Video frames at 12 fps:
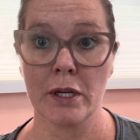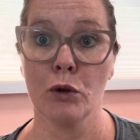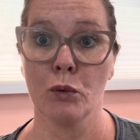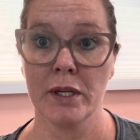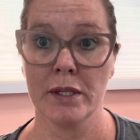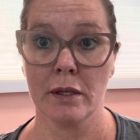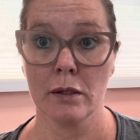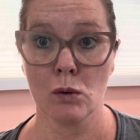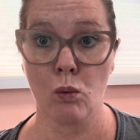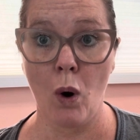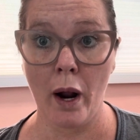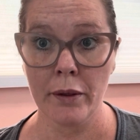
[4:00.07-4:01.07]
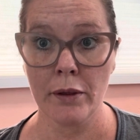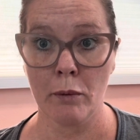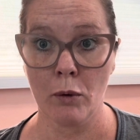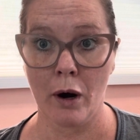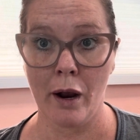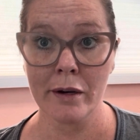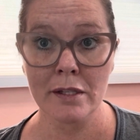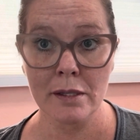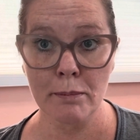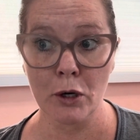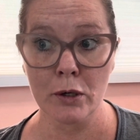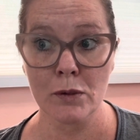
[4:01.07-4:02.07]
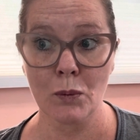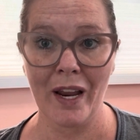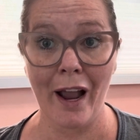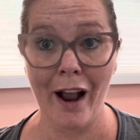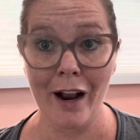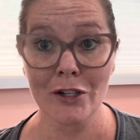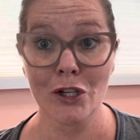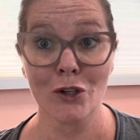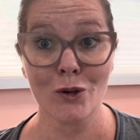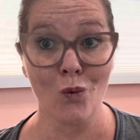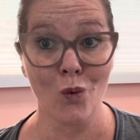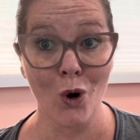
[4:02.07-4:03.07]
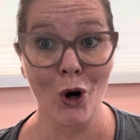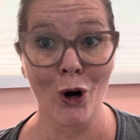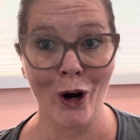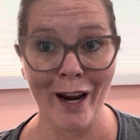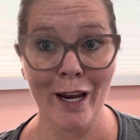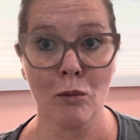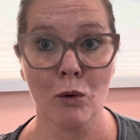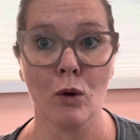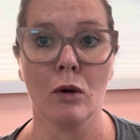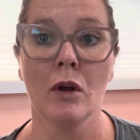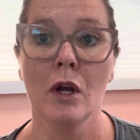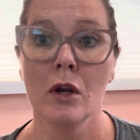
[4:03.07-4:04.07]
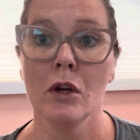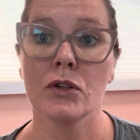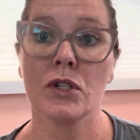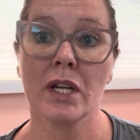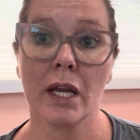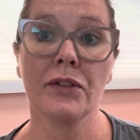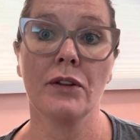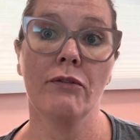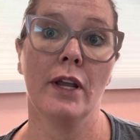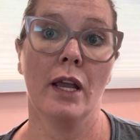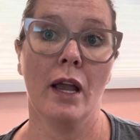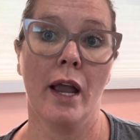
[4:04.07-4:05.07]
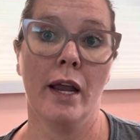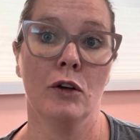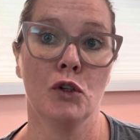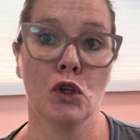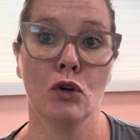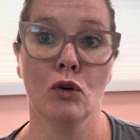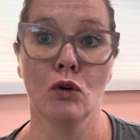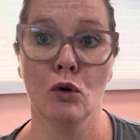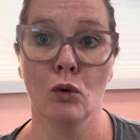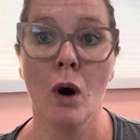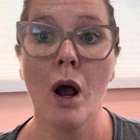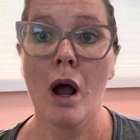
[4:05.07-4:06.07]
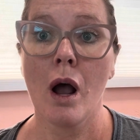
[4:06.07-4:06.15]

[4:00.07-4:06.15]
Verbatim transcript: and the reasons why they were experts, we actually were able to get the VA to